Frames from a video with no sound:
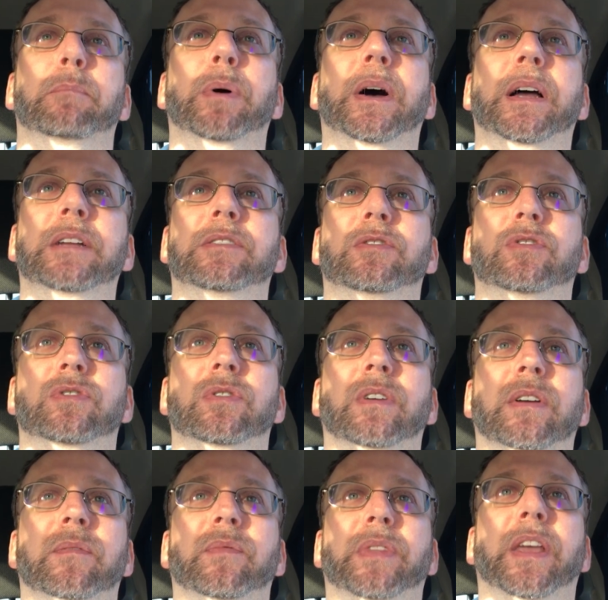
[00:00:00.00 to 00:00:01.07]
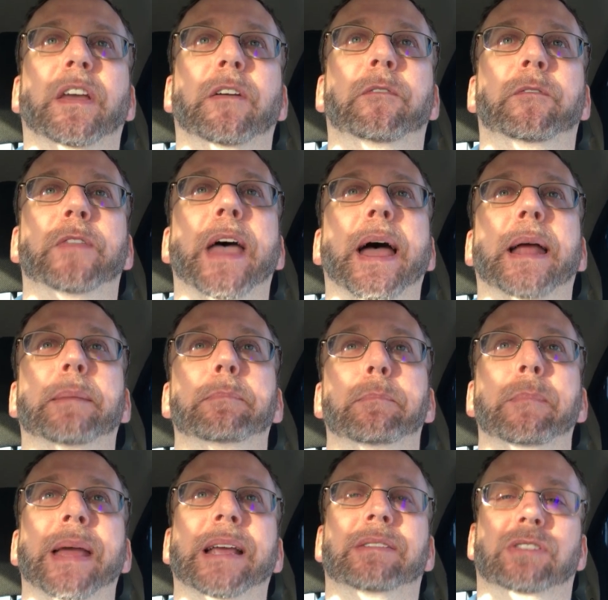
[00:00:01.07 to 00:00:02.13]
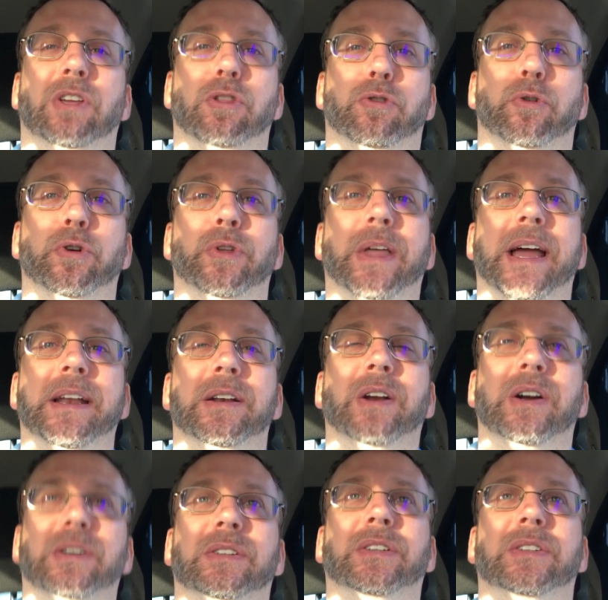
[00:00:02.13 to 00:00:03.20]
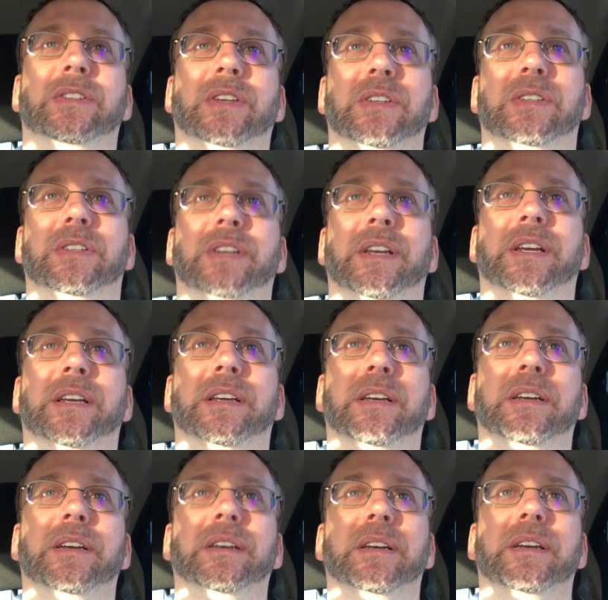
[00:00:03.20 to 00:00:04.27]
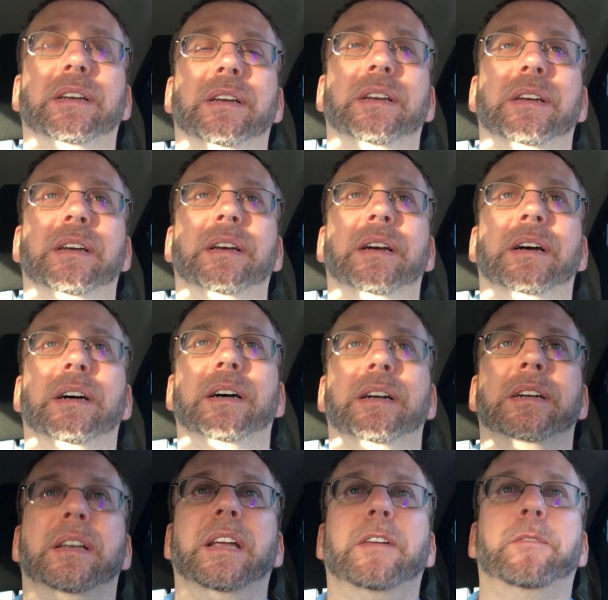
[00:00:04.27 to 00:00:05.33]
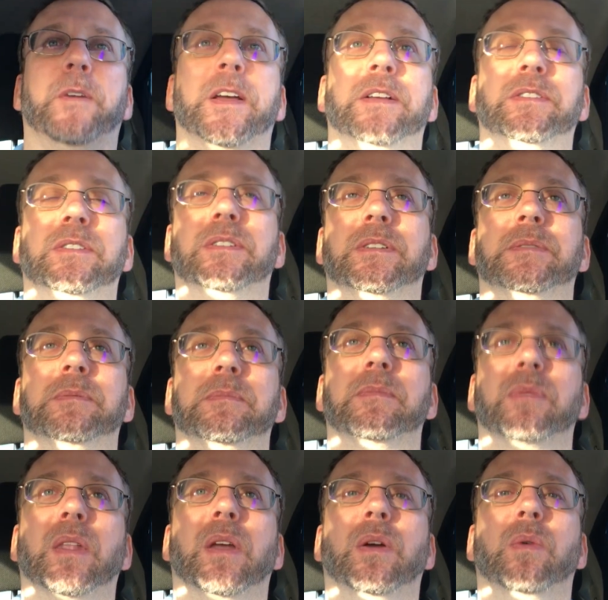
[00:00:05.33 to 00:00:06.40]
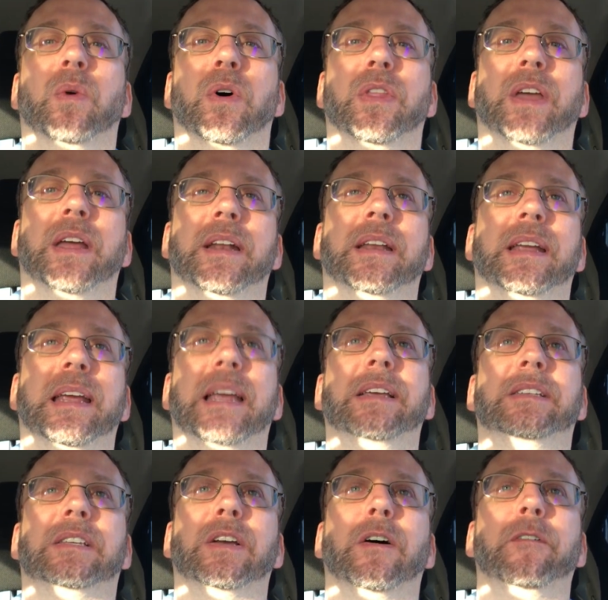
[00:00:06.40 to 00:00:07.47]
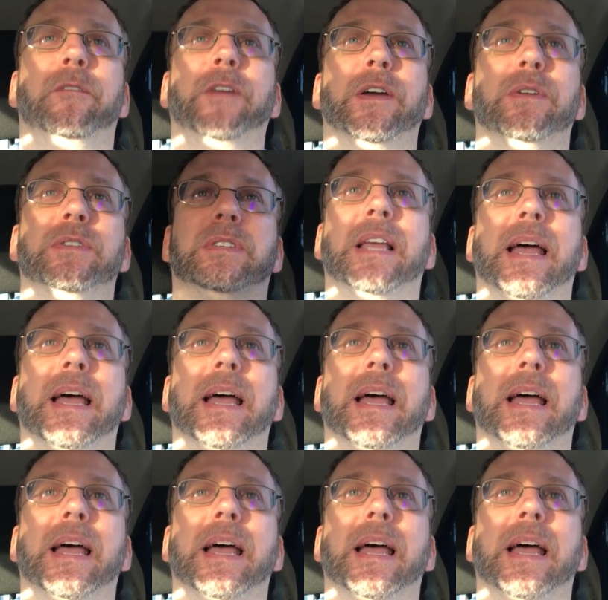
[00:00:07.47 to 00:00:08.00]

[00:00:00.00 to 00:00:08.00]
But if that makes it through that narcissistic defense, well, then he still feels